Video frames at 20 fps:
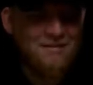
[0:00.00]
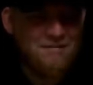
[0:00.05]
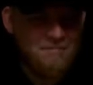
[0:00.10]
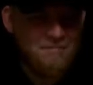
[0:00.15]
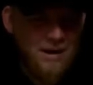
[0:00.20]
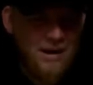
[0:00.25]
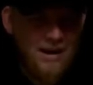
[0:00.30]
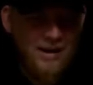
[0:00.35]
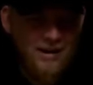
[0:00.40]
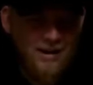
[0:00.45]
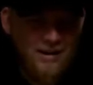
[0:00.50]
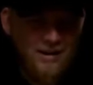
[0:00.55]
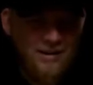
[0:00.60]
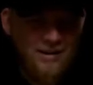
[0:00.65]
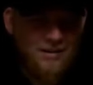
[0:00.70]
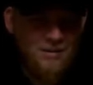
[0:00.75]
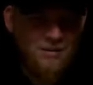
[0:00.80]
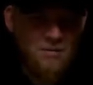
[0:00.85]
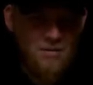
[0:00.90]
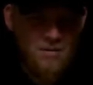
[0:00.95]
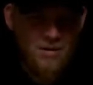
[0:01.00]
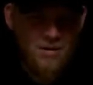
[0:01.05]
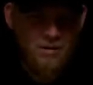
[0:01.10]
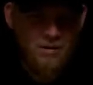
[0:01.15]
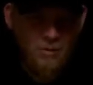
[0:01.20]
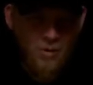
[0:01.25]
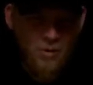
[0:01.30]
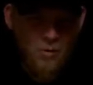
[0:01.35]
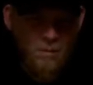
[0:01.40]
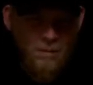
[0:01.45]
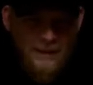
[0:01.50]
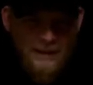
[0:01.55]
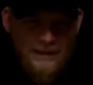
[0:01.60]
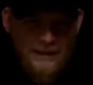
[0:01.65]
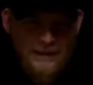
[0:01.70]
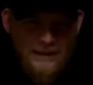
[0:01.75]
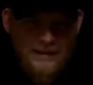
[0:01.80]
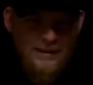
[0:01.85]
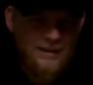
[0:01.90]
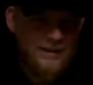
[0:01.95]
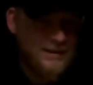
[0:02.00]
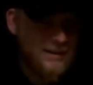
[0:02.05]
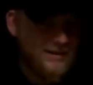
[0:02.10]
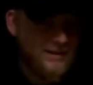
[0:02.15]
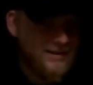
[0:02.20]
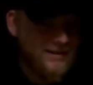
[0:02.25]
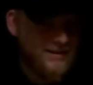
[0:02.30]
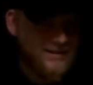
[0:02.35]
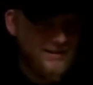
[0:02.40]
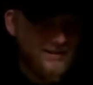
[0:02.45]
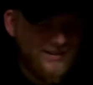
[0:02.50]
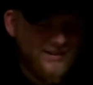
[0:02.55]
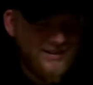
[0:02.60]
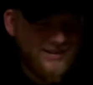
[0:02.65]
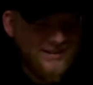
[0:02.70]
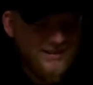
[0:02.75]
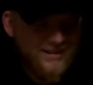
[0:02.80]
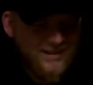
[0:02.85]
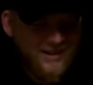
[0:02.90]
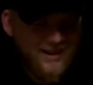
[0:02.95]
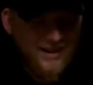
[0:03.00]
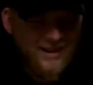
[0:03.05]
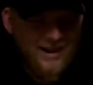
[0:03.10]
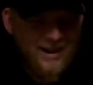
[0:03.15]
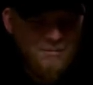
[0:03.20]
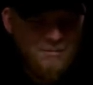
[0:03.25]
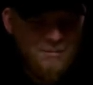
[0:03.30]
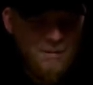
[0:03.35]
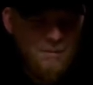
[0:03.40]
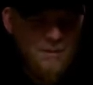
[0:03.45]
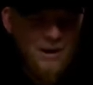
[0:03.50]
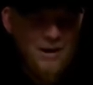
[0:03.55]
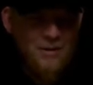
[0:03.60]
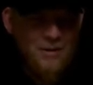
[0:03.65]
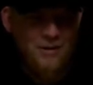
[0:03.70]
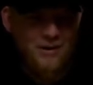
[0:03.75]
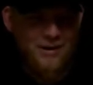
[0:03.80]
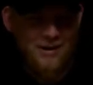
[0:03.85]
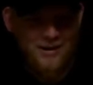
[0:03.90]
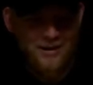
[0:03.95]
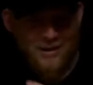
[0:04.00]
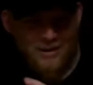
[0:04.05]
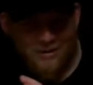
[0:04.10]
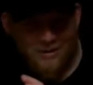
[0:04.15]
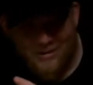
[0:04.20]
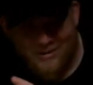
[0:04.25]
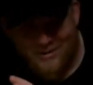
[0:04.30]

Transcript: There's Mom. Cool. Want to role play? I got my Power Glove.